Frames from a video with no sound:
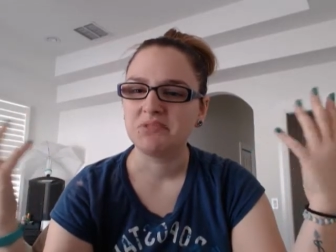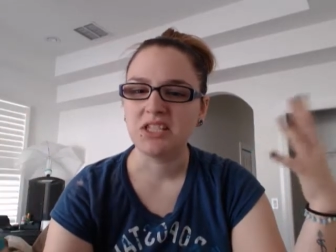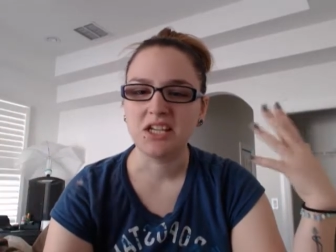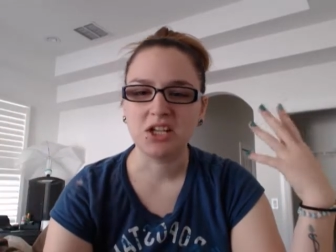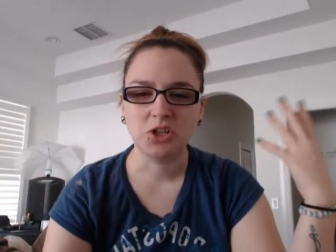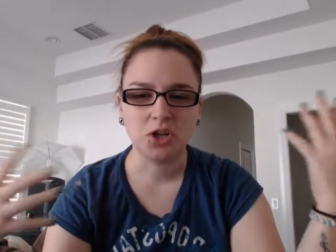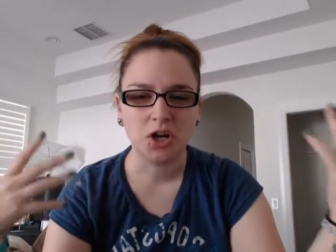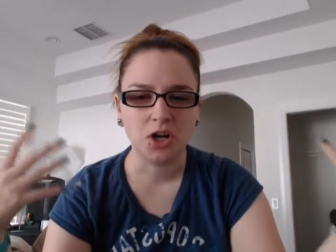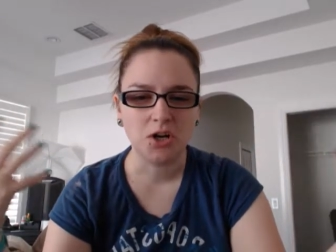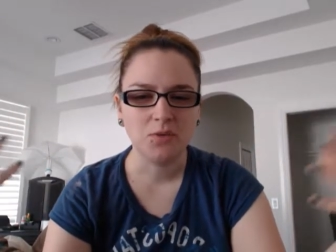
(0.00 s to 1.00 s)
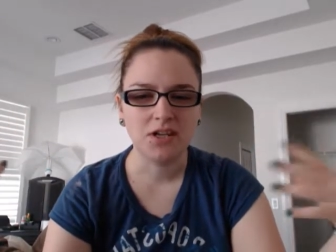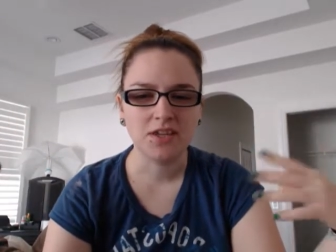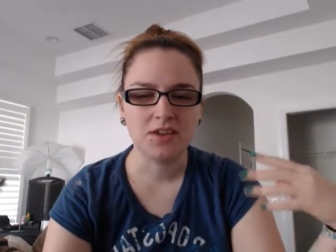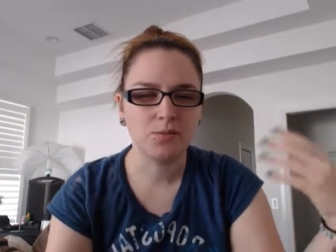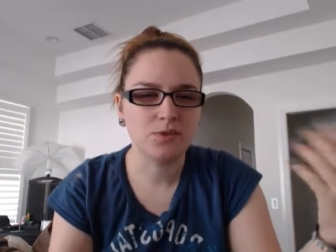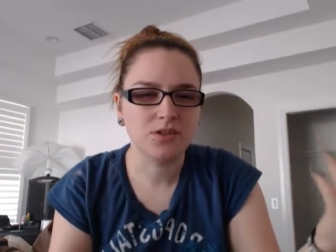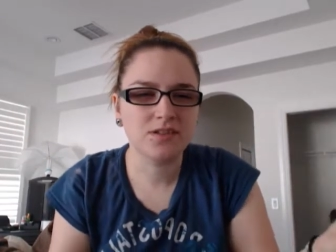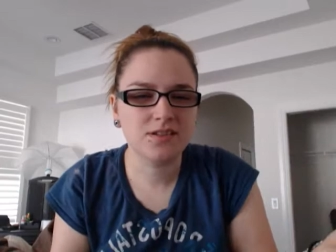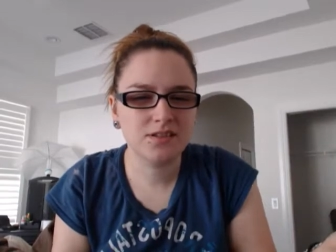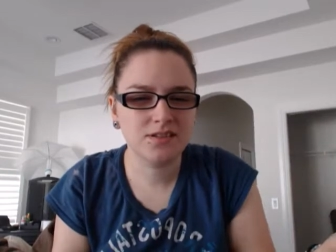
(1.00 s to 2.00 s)
get along with. We're
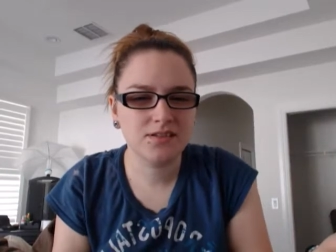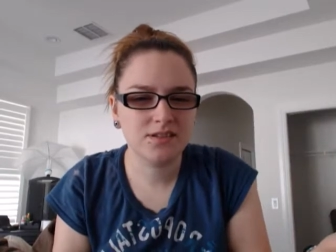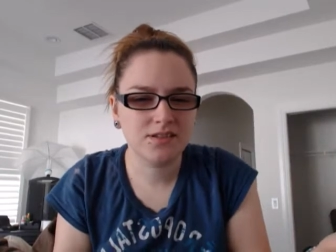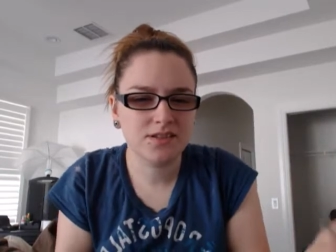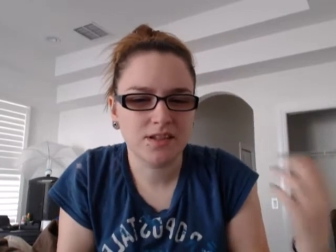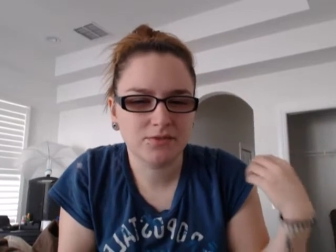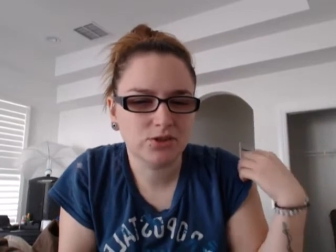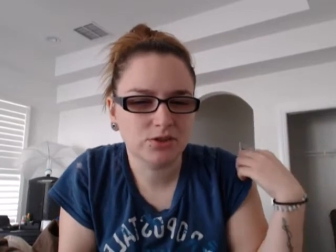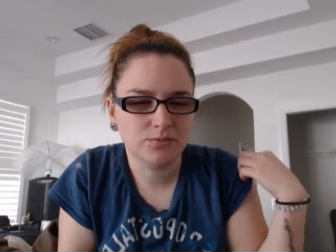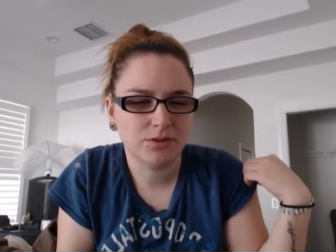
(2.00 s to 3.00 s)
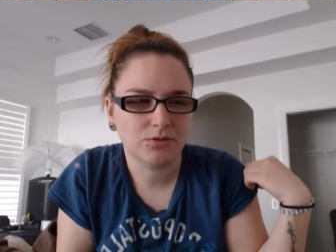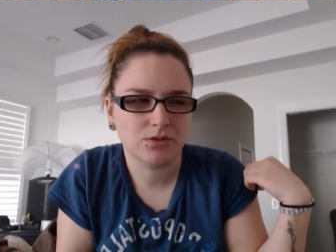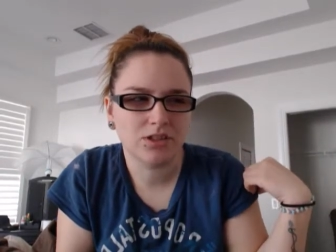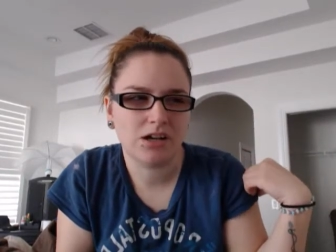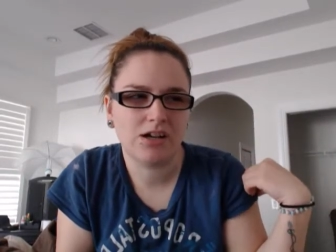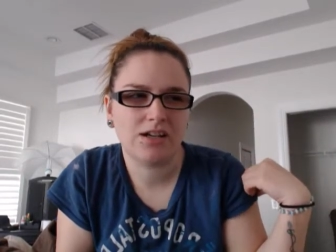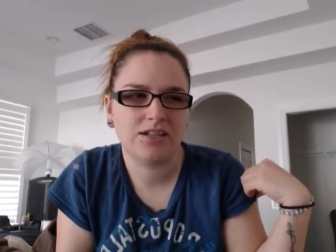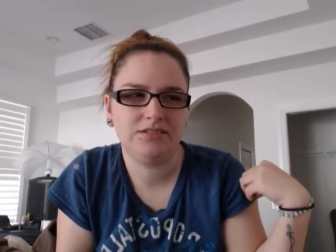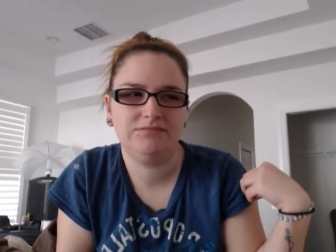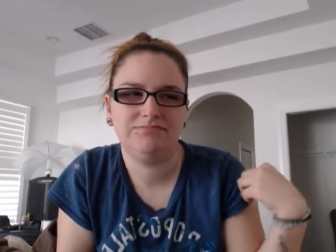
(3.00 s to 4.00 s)
civil, but we're not